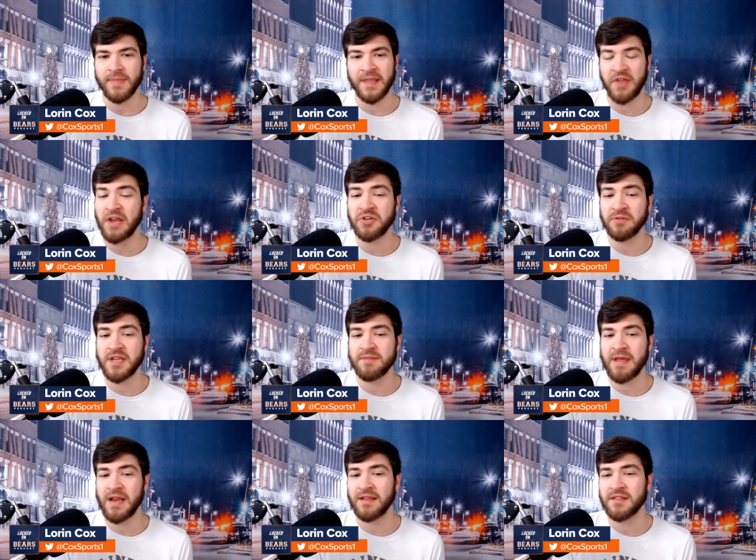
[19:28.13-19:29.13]
essentially
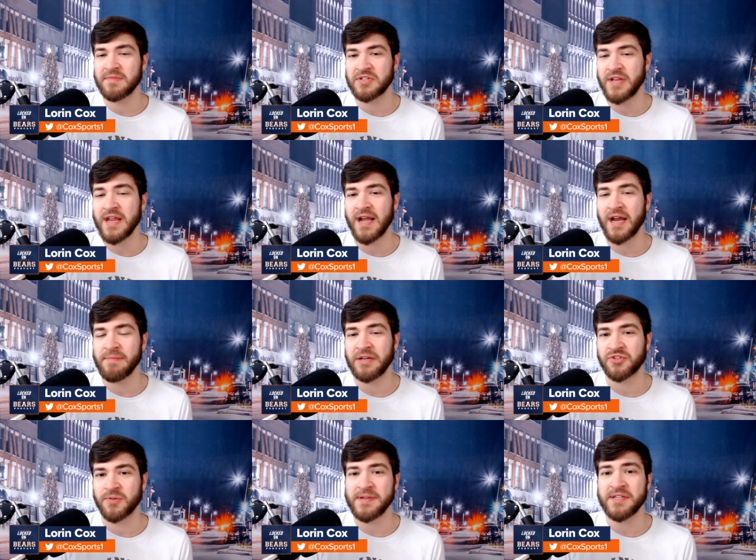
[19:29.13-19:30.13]
admitting the mistake on
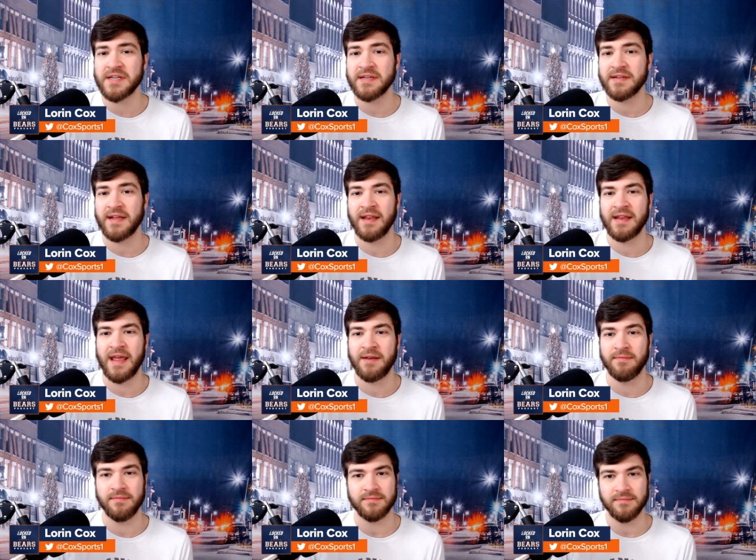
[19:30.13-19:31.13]
Mitch Trubisky and, and